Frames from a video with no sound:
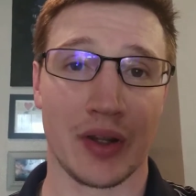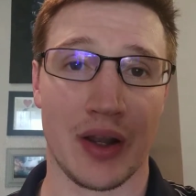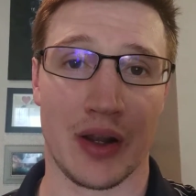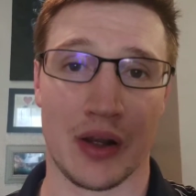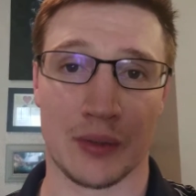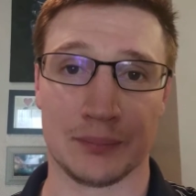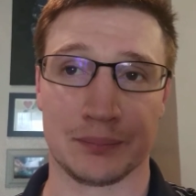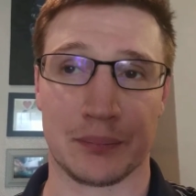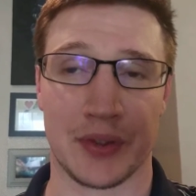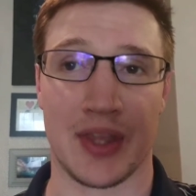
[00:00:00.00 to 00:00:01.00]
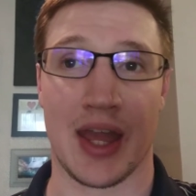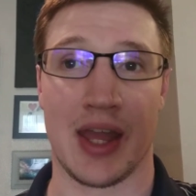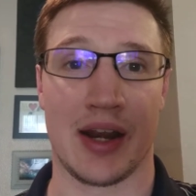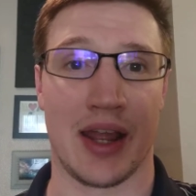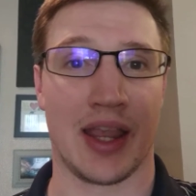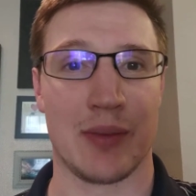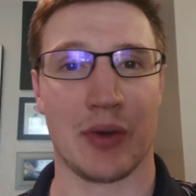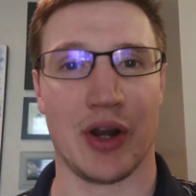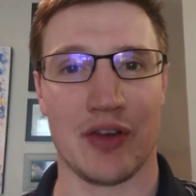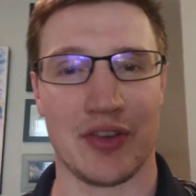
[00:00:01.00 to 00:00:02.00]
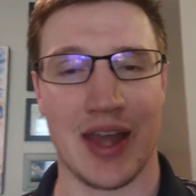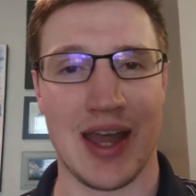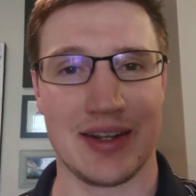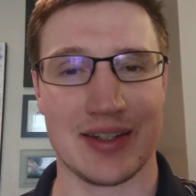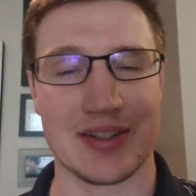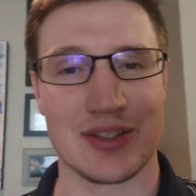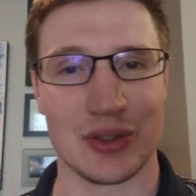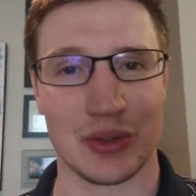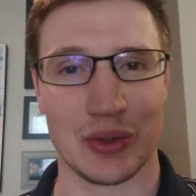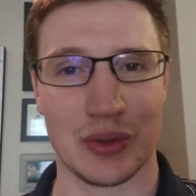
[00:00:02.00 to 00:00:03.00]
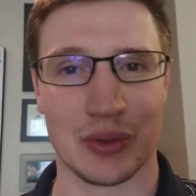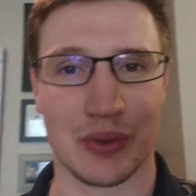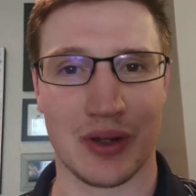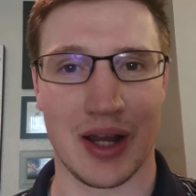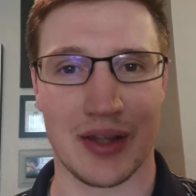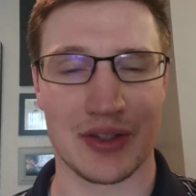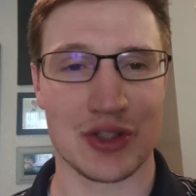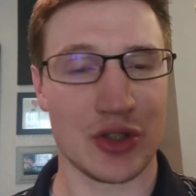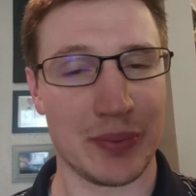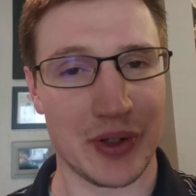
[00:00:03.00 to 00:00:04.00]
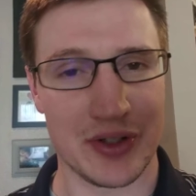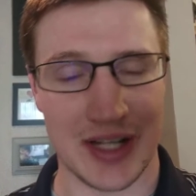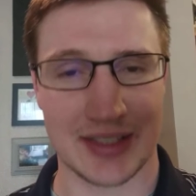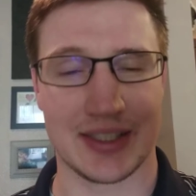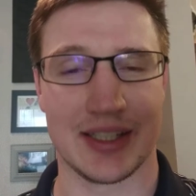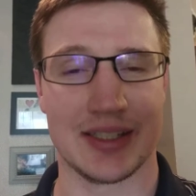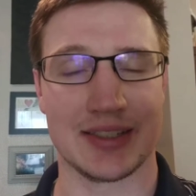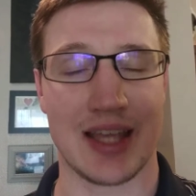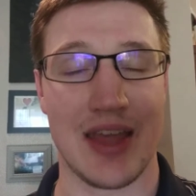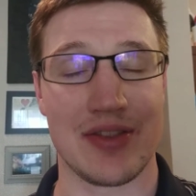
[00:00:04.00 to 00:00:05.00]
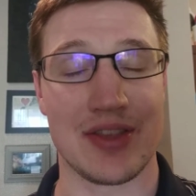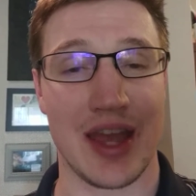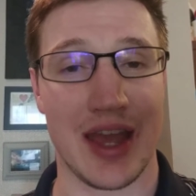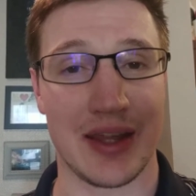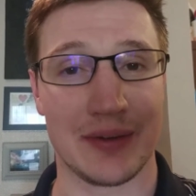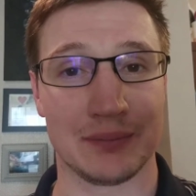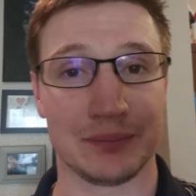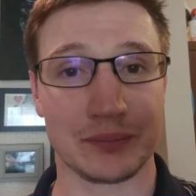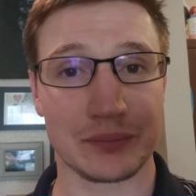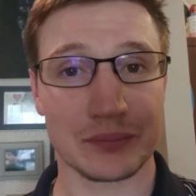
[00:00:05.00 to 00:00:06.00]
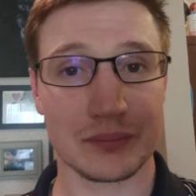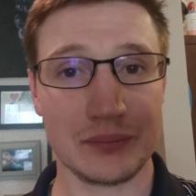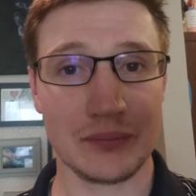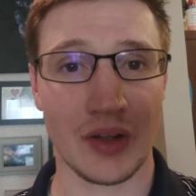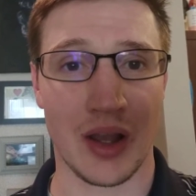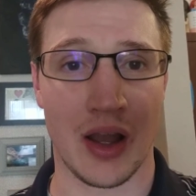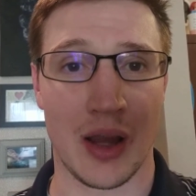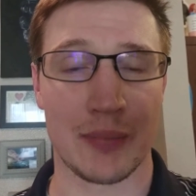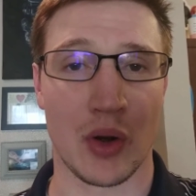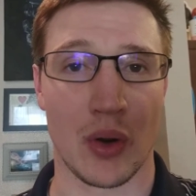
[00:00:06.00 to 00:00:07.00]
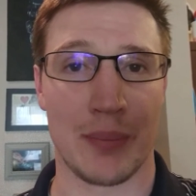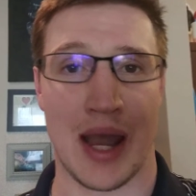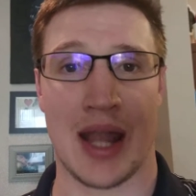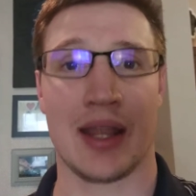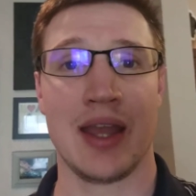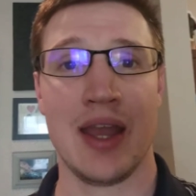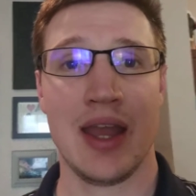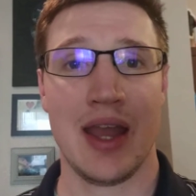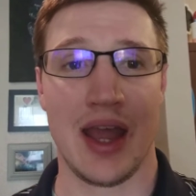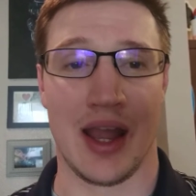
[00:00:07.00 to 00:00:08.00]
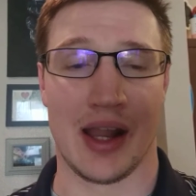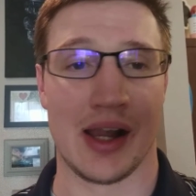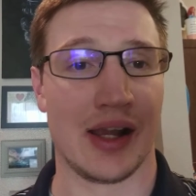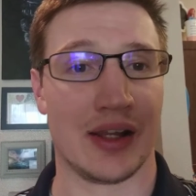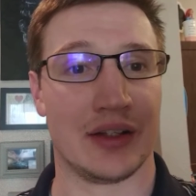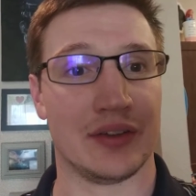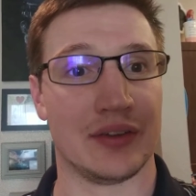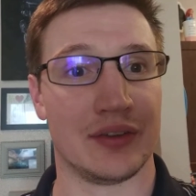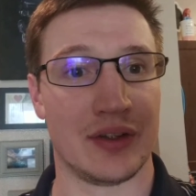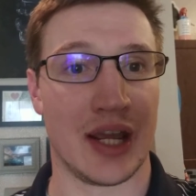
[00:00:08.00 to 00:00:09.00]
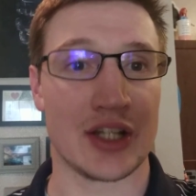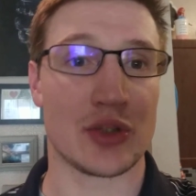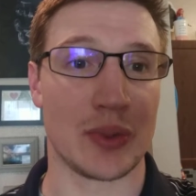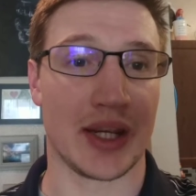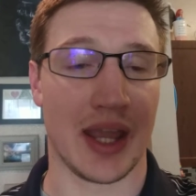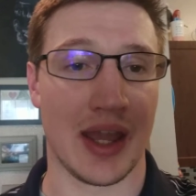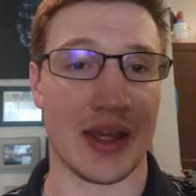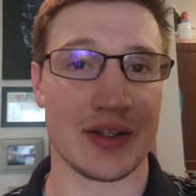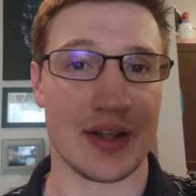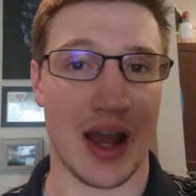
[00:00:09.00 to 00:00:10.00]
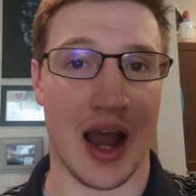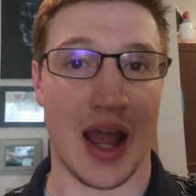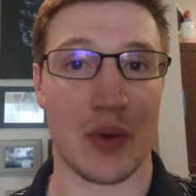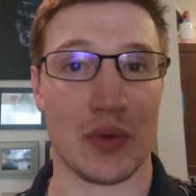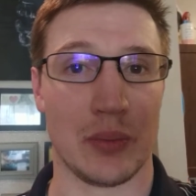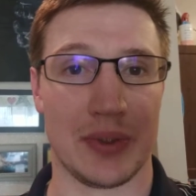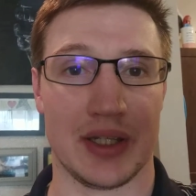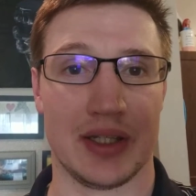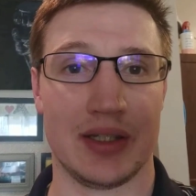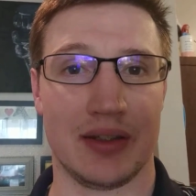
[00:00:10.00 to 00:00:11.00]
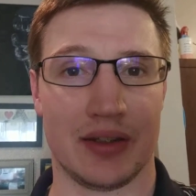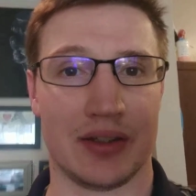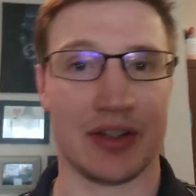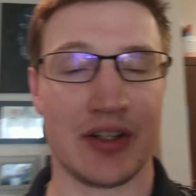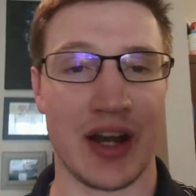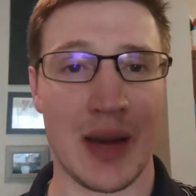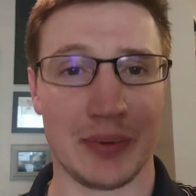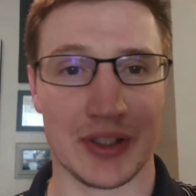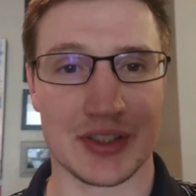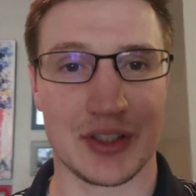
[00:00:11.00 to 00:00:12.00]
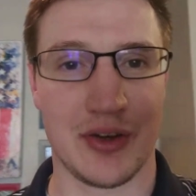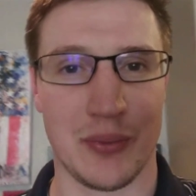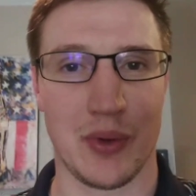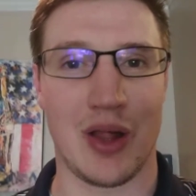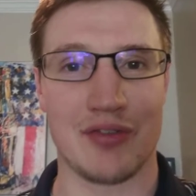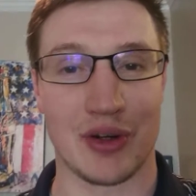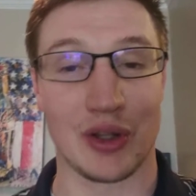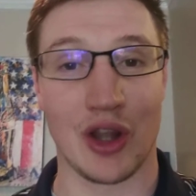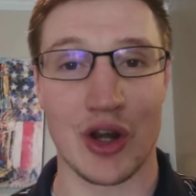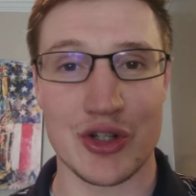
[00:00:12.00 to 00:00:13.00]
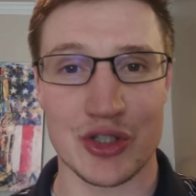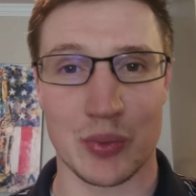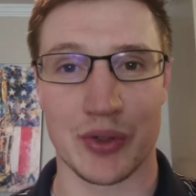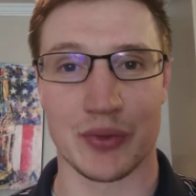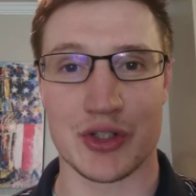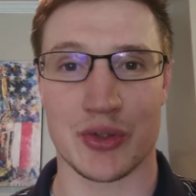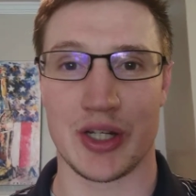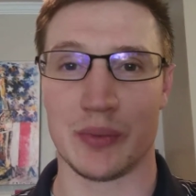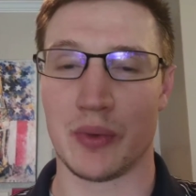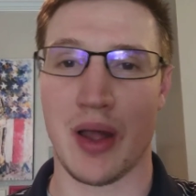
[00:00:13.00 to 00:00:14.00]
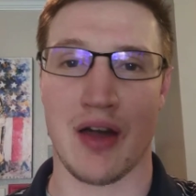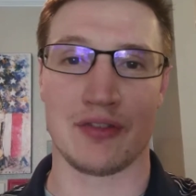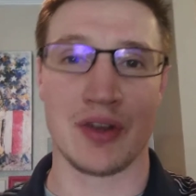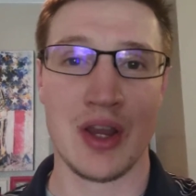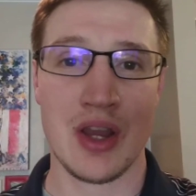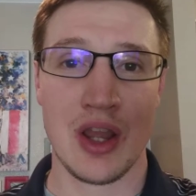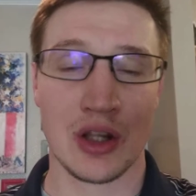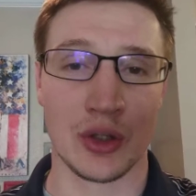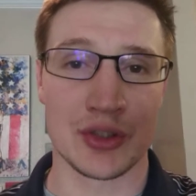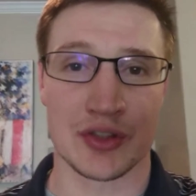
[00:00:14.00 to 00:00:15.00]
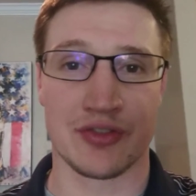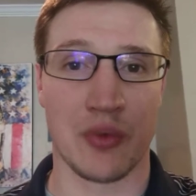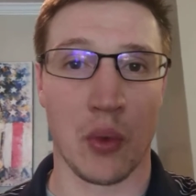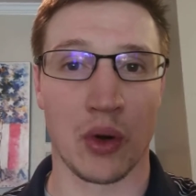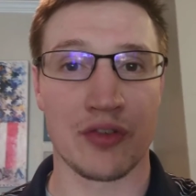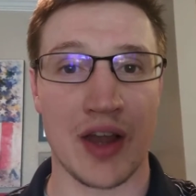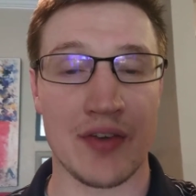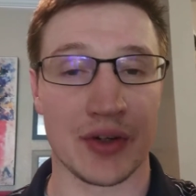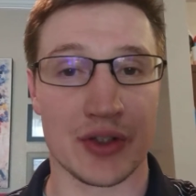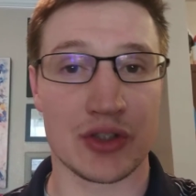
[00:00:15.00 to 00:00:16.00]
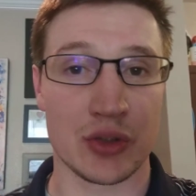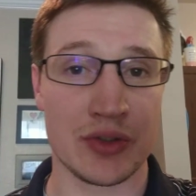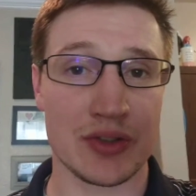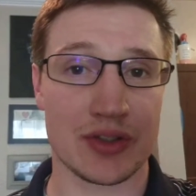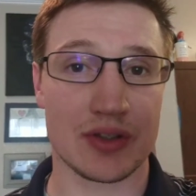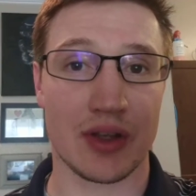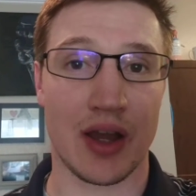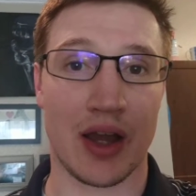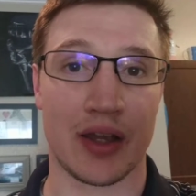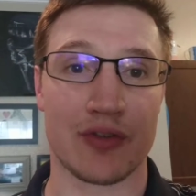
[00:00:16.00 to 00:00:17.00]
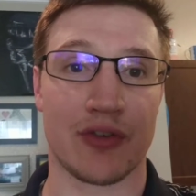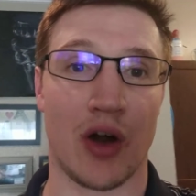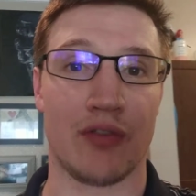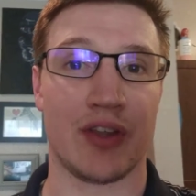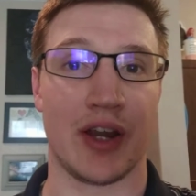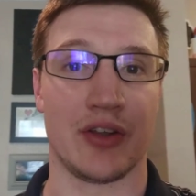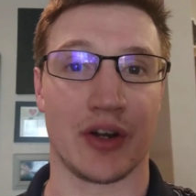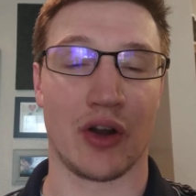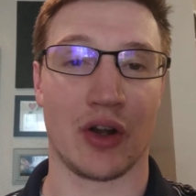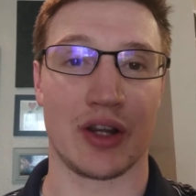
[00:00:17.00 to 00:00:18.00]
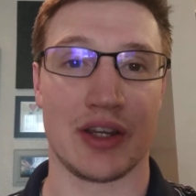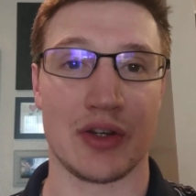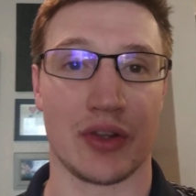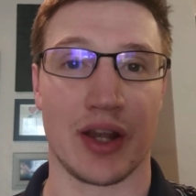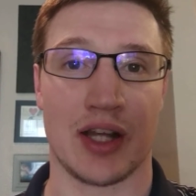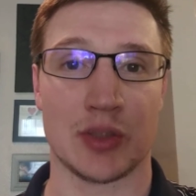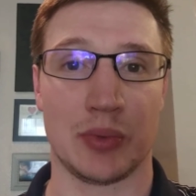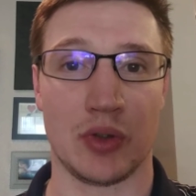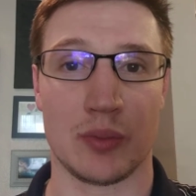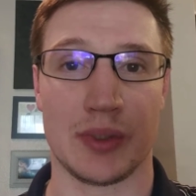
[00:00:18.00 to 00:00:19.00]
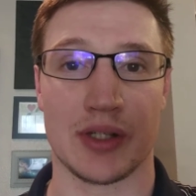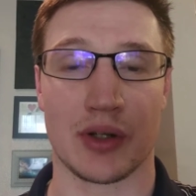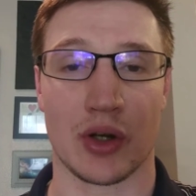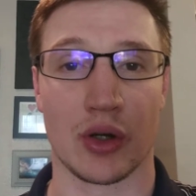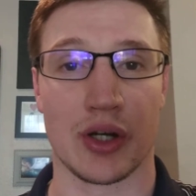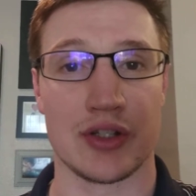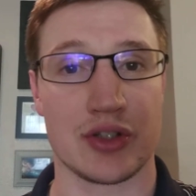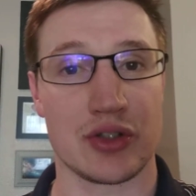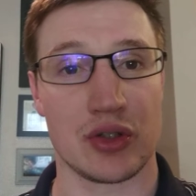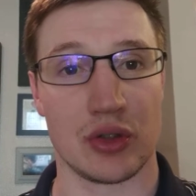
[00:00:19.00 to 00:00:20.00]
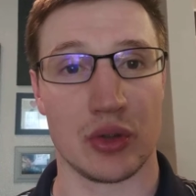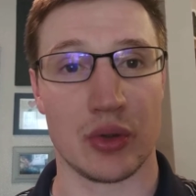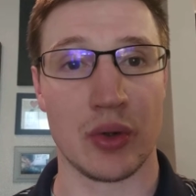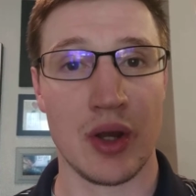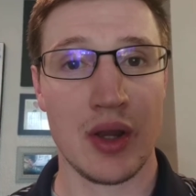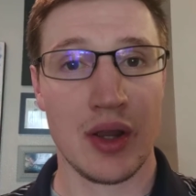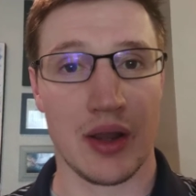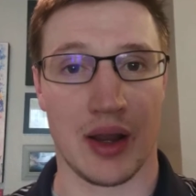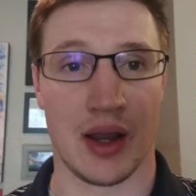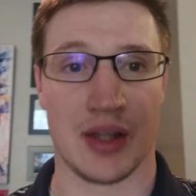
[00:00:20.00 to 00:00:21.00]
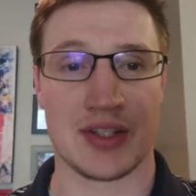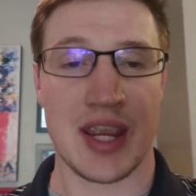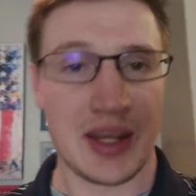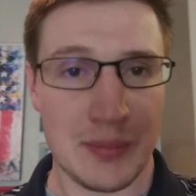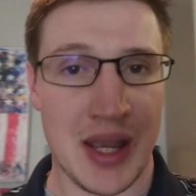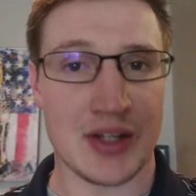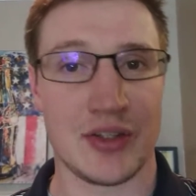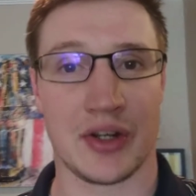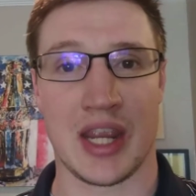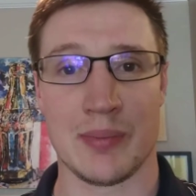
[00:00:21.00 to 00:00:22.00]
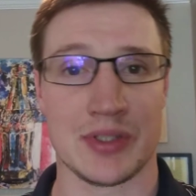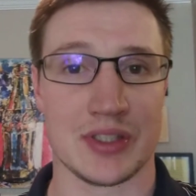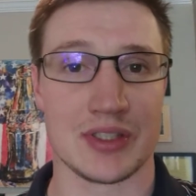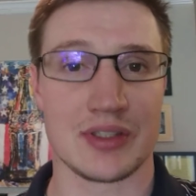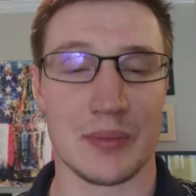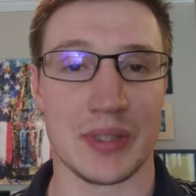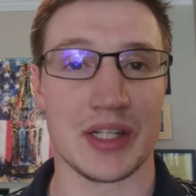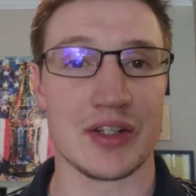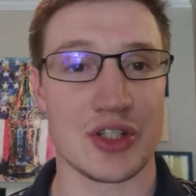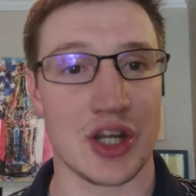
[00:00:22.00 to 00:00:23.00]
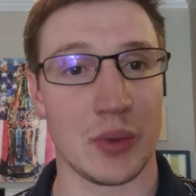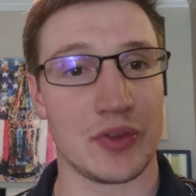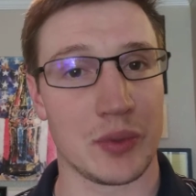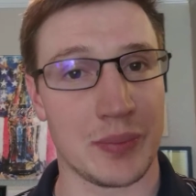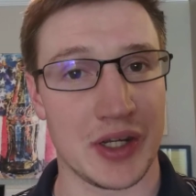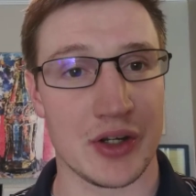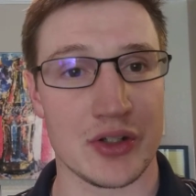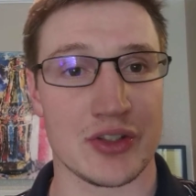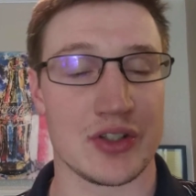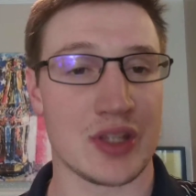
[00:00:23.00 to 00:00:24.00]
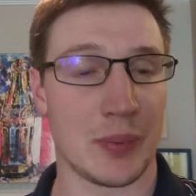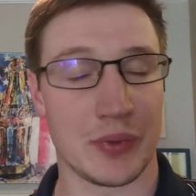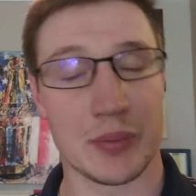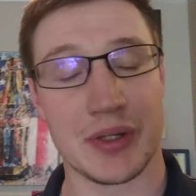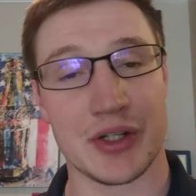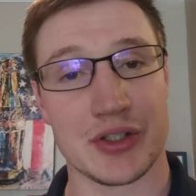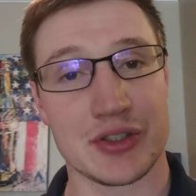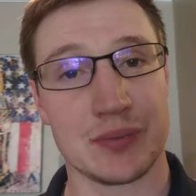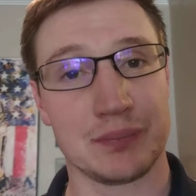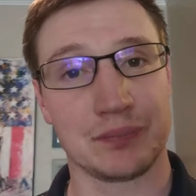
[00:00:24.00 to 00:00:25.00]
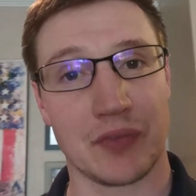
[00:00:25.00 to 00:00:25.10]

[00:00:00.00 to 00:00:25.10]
But then I came right off of that into this trip here to Texas, and then I'm going back. And next weekend, I will be in Indianapolis. We'll have our largest winter retreat. We'll have close to 400 or 500 students involved there. They're all going to hear the gospel and be encouraged to take it back to their campuses and begin to share with their peers and disciple their peers.